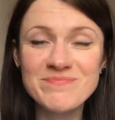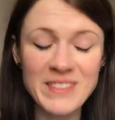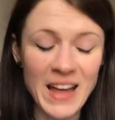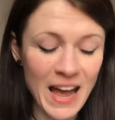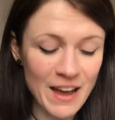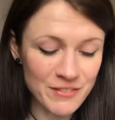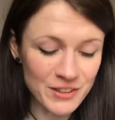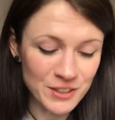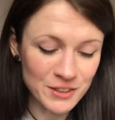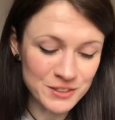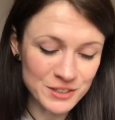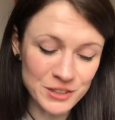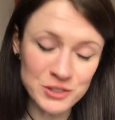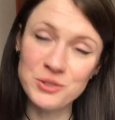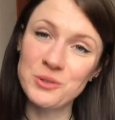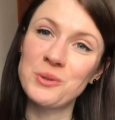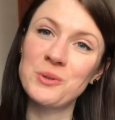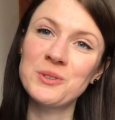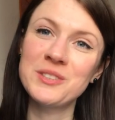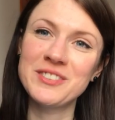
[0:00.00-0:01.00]
I haven't used a
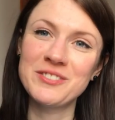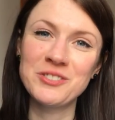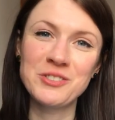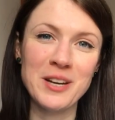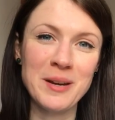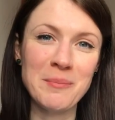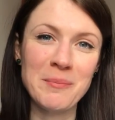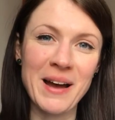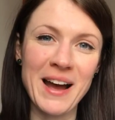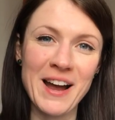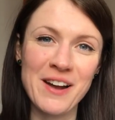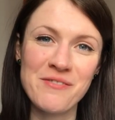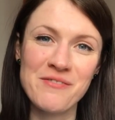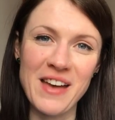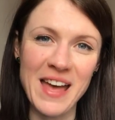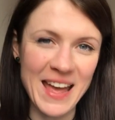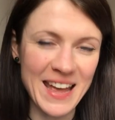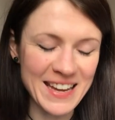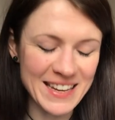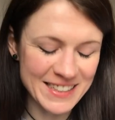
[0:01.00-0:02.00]
drawstring bag
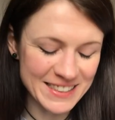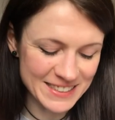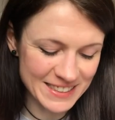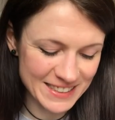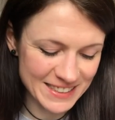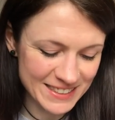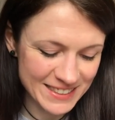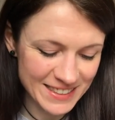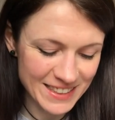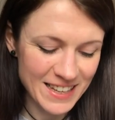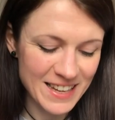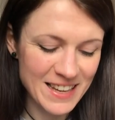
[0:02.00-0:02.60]
for ages,